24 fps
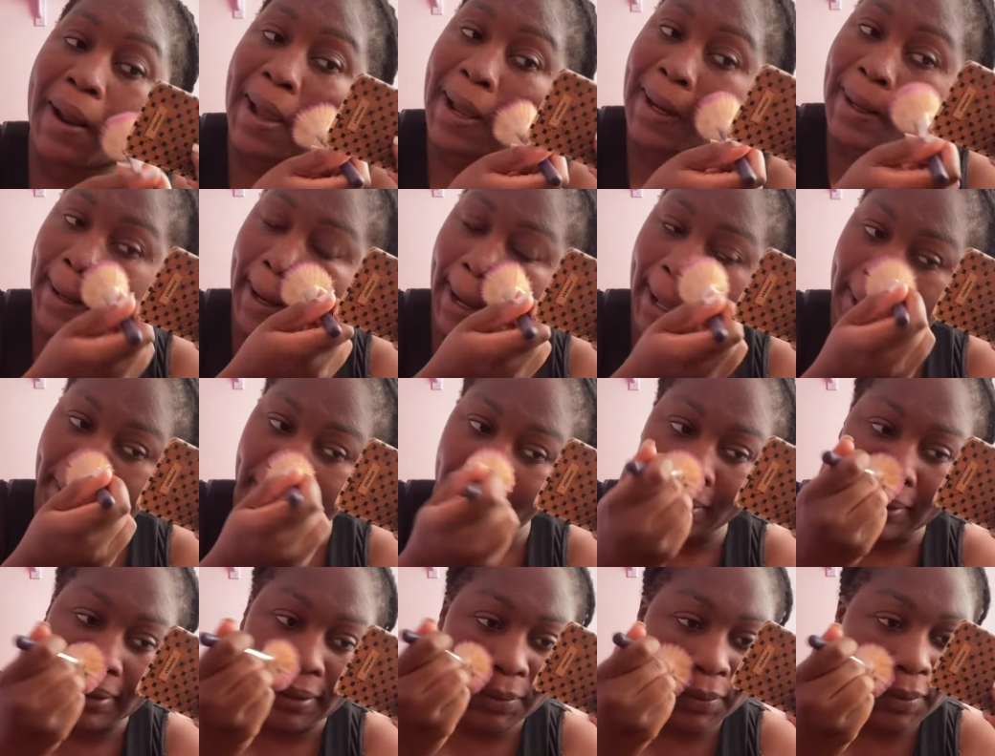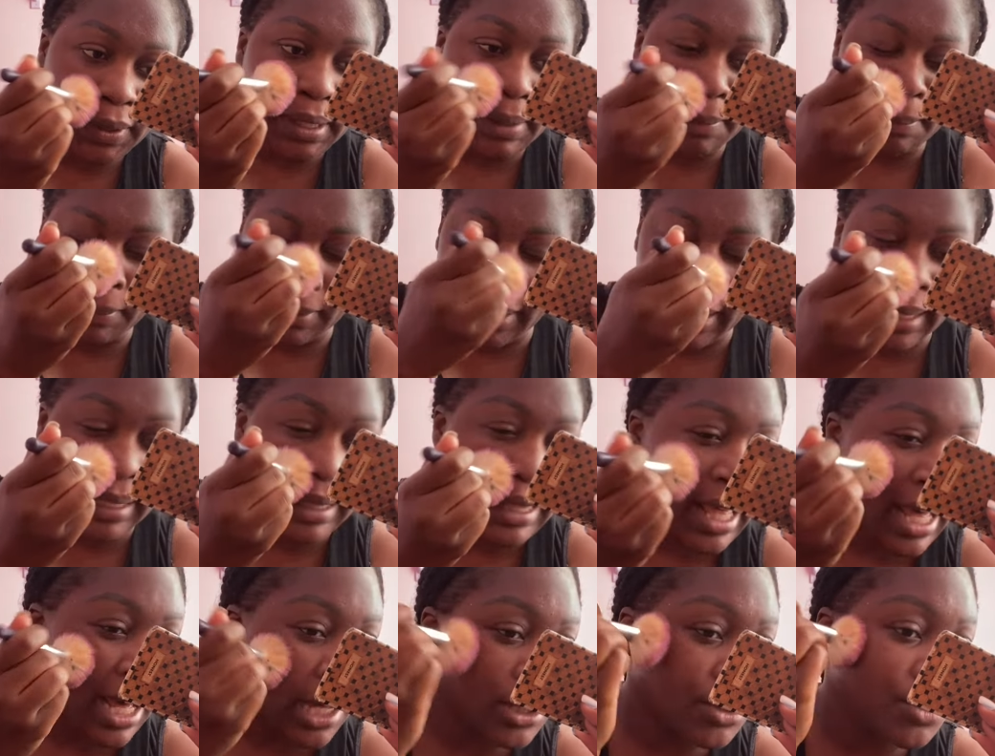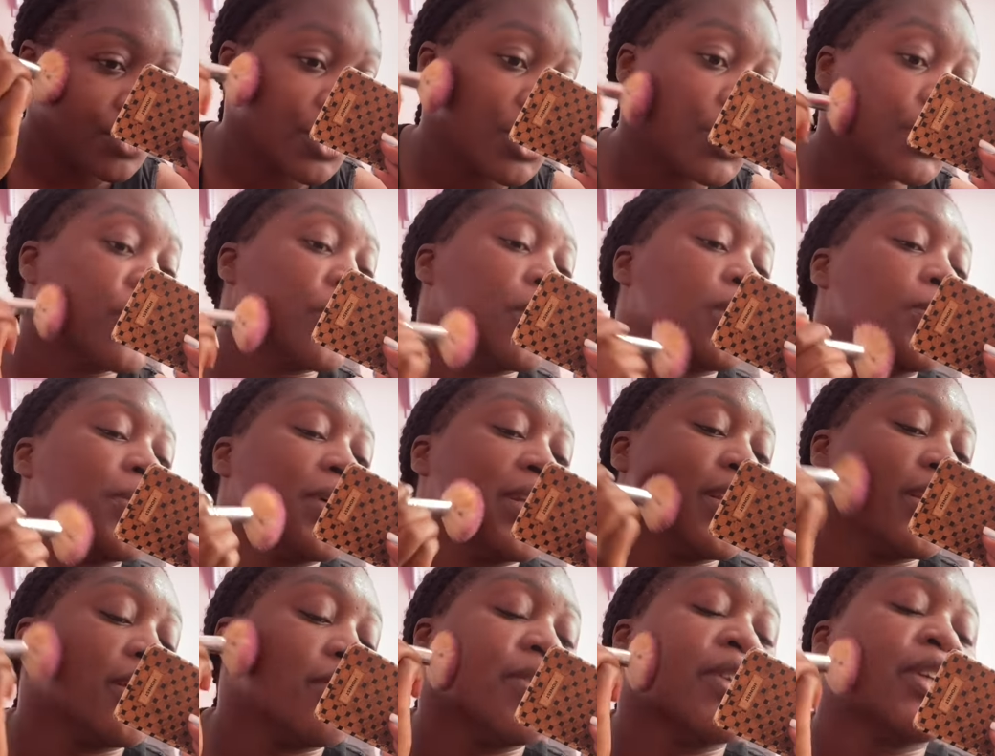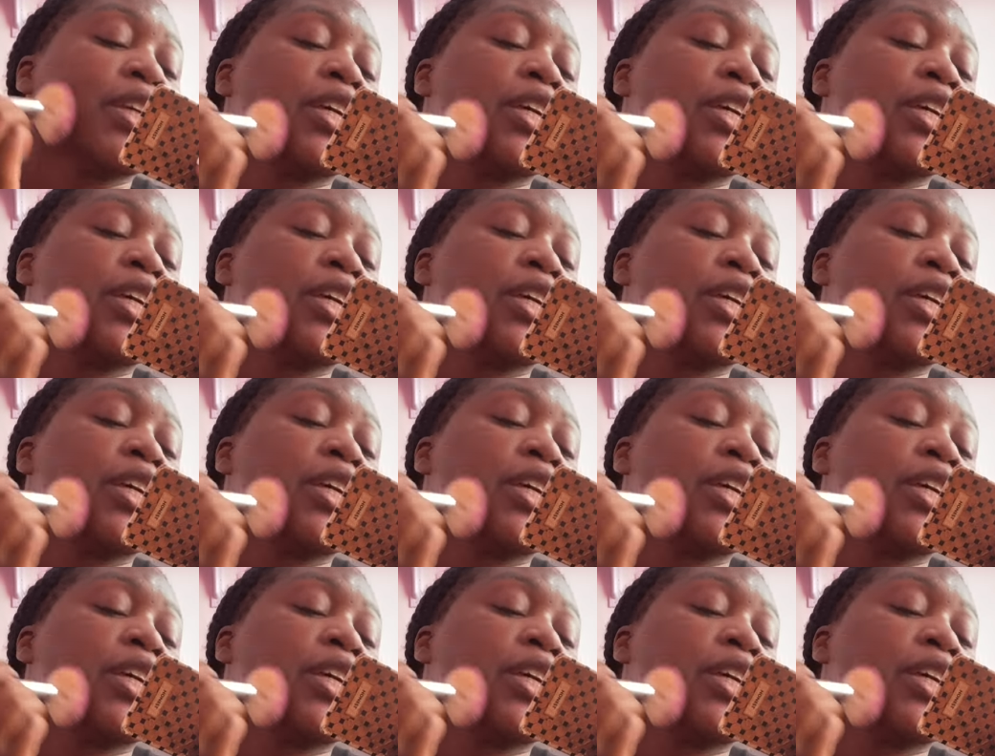And I didn't really plan the outfit while we're leaving